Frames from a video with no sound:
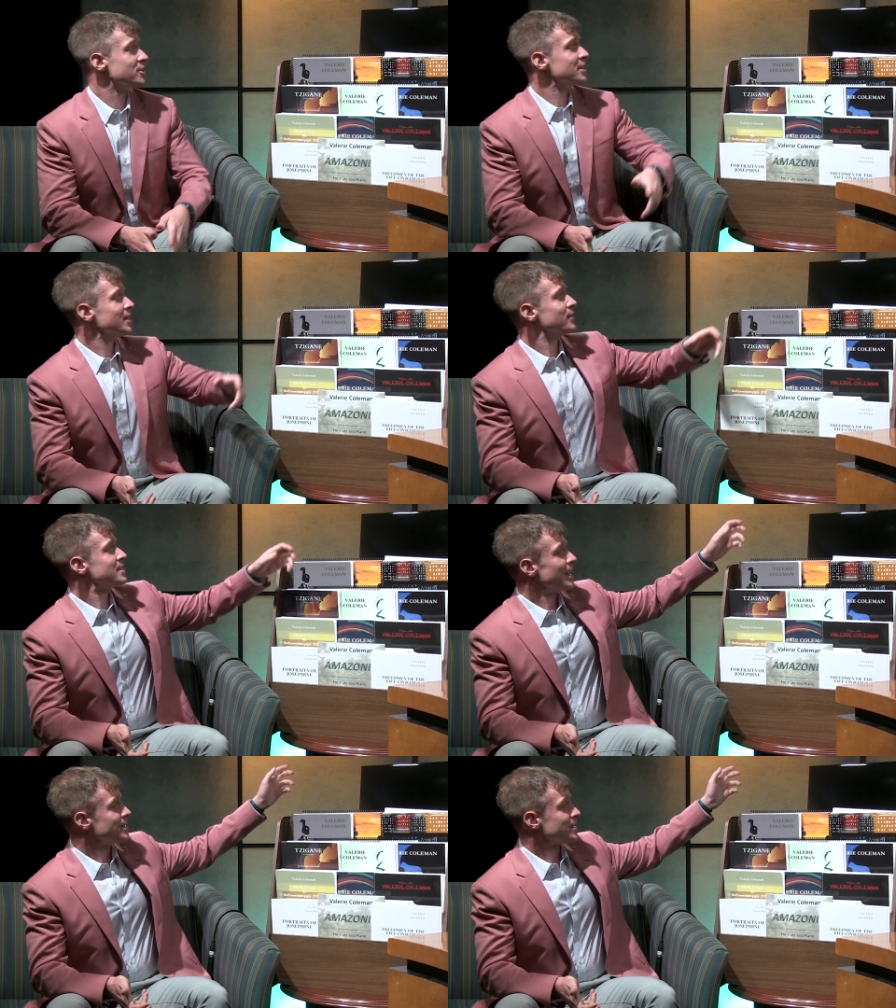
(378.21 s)
She even
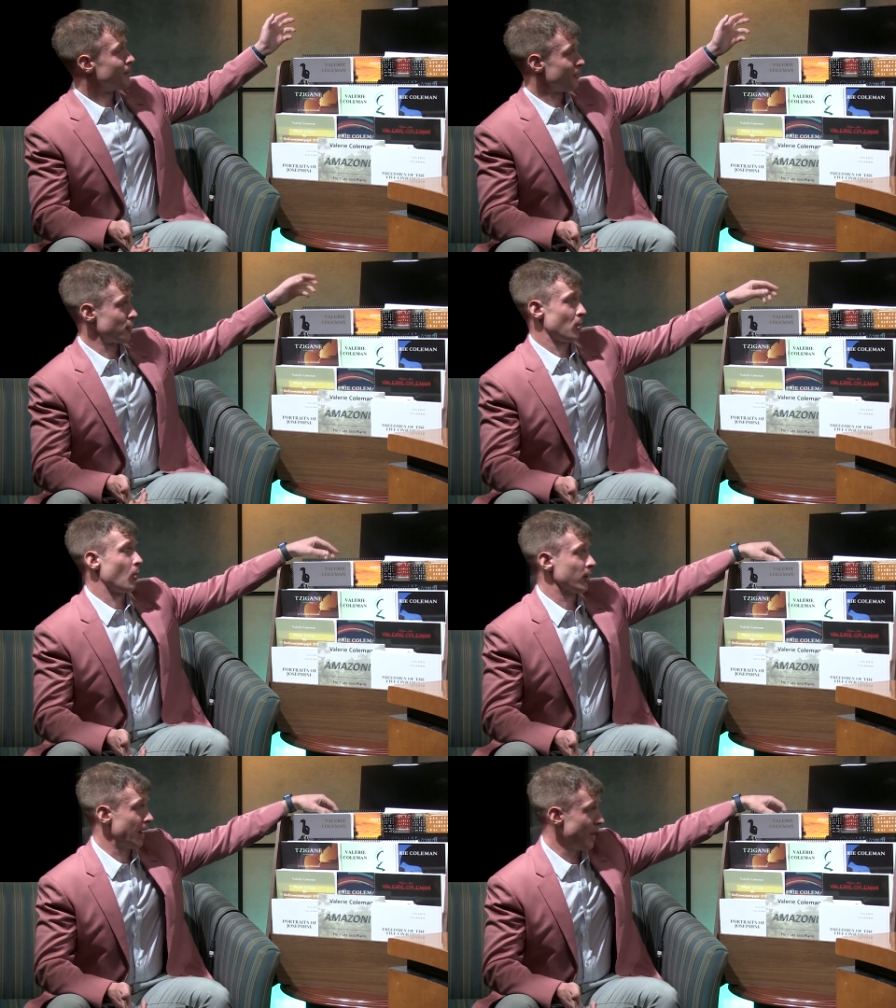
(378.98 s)
sent some of her
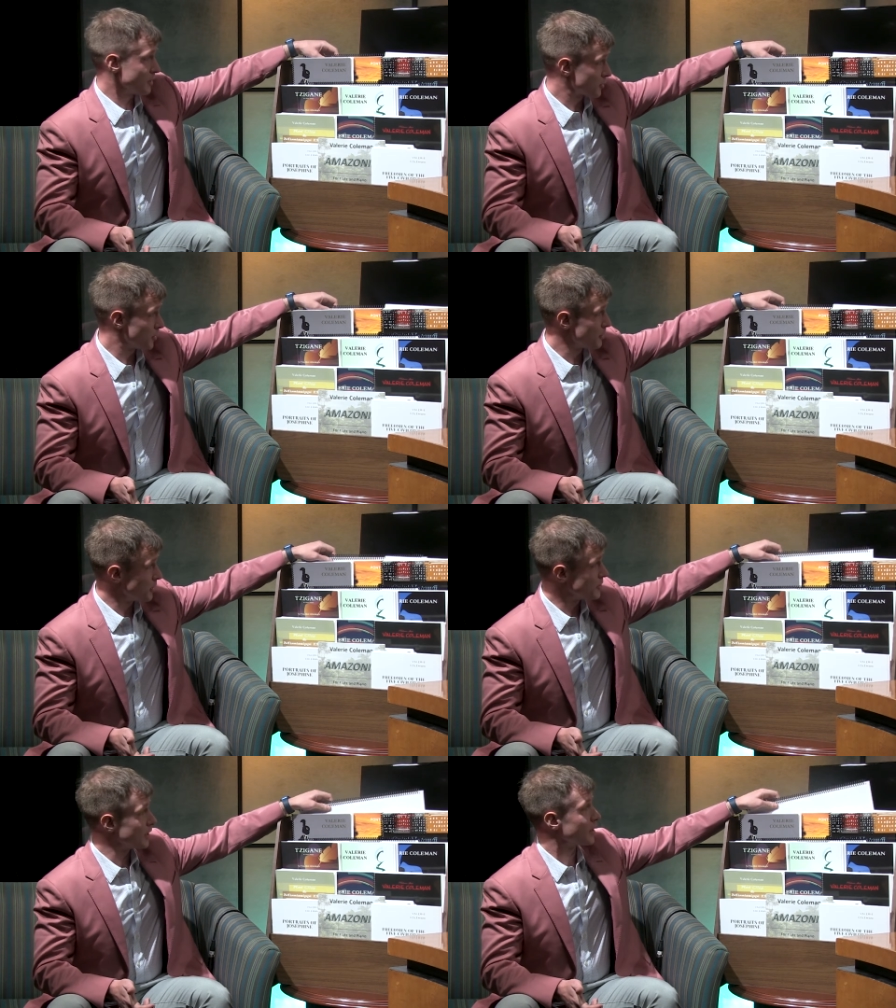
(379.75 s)
orchestral
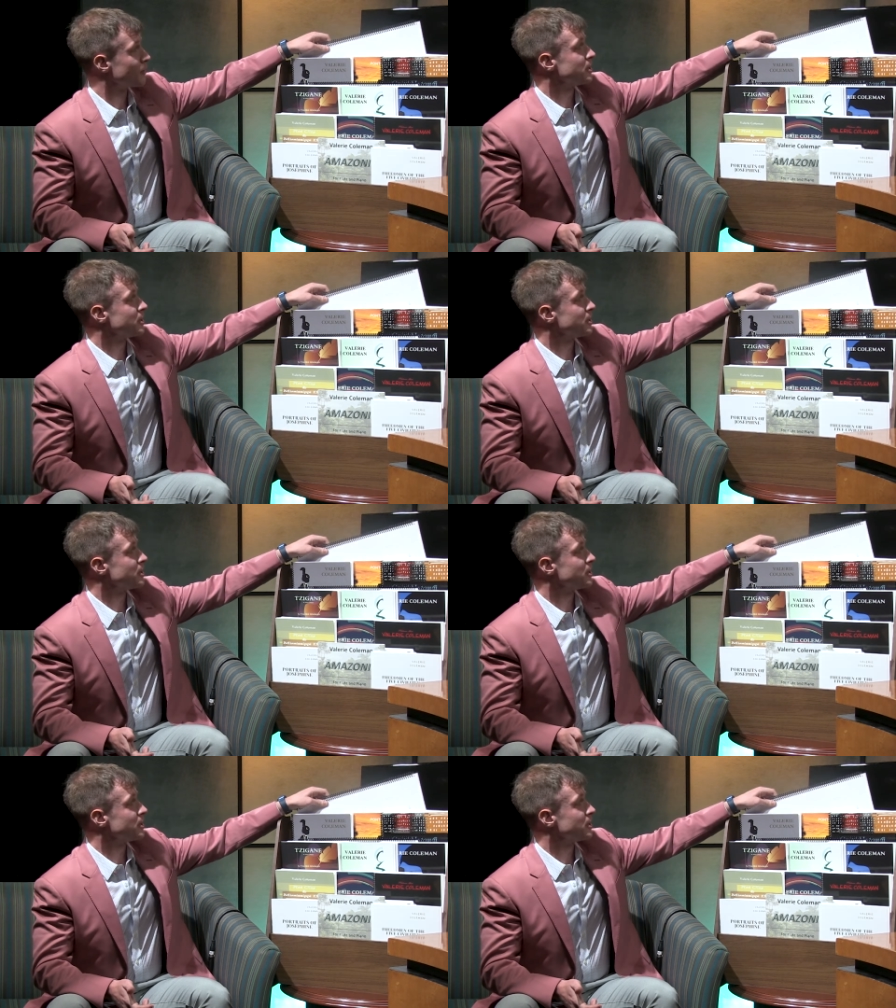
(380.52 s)
music,